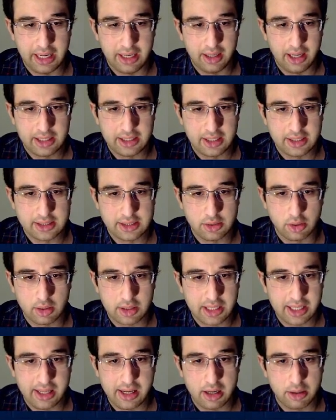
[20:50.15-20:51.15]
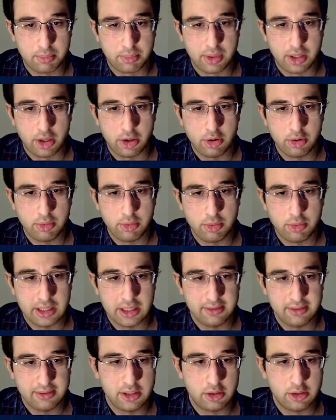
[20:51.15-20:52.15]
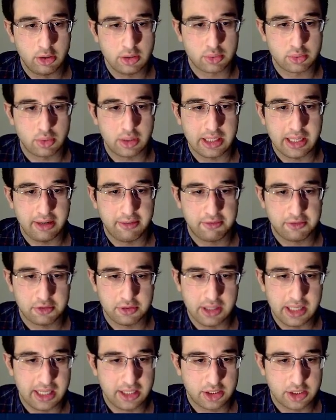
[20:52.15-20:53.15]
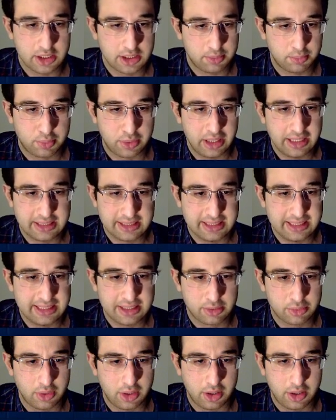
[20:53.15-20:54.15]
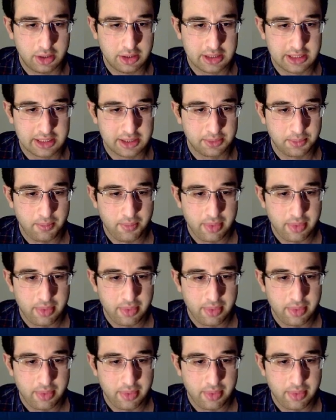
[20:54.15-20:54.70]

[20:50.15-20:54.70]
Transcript: Like, there's no killer blow, but if he goes rook f3 and just brings these rooks,